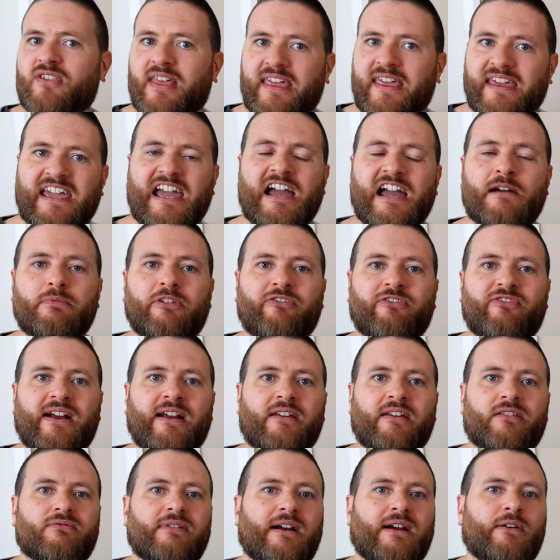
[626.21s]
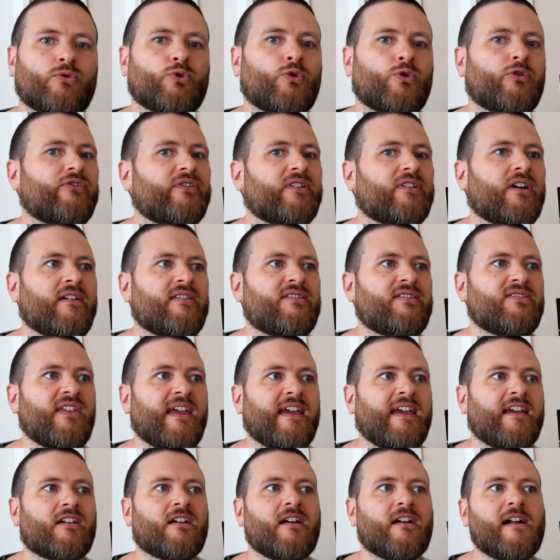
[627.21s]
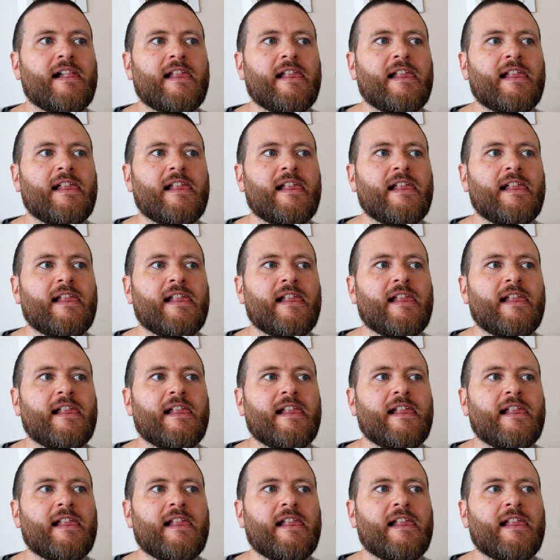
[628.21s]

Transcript: so they can be found throughout Norfolk, I think.